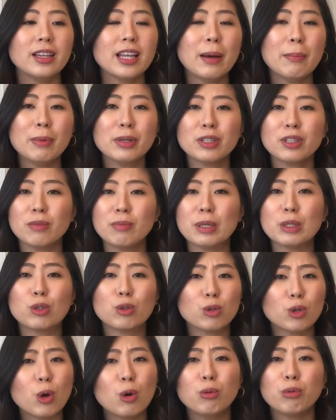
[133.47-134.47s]
That must have been
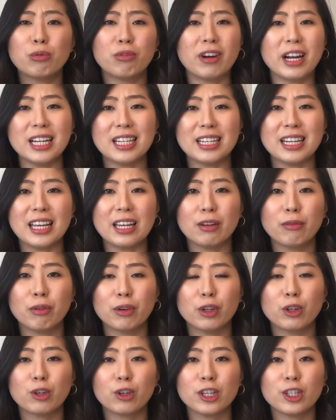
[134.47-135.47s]
so frightening for
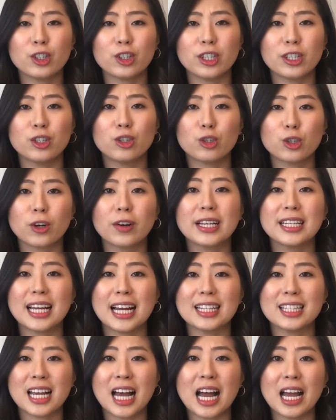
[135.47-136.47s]
the Christians during
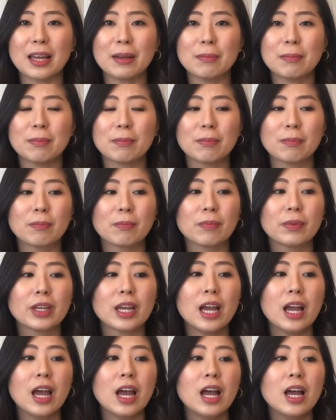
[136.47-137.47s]
that time.
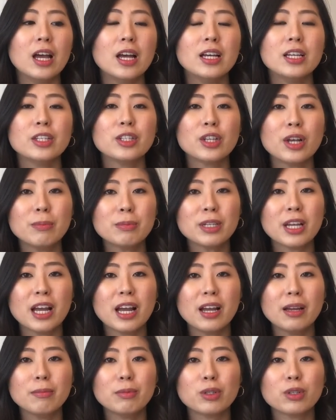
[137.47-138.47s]

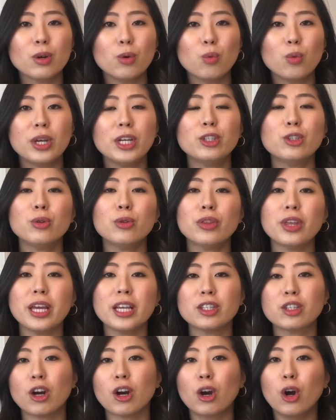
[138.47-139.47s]
Sometimes we do
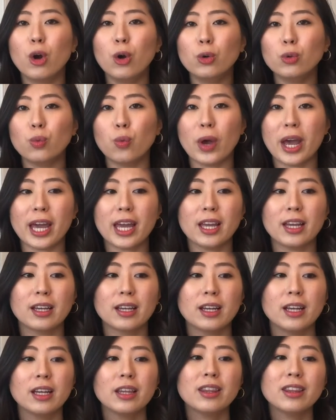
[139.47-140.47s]
things our own way,
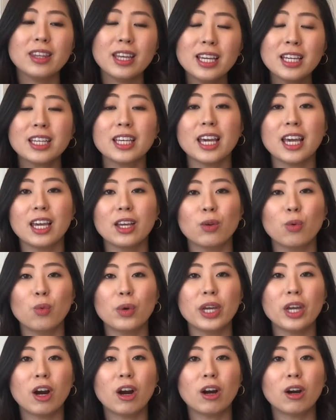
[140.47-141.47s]
thinking
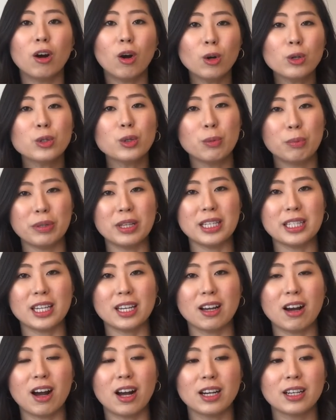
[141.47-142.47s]
we are also pleasing
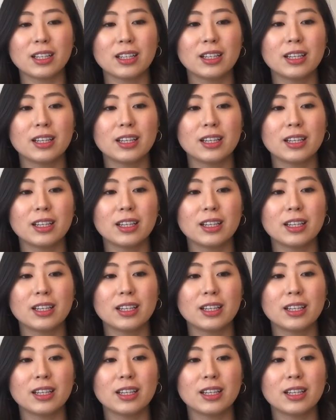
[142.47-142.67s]
God.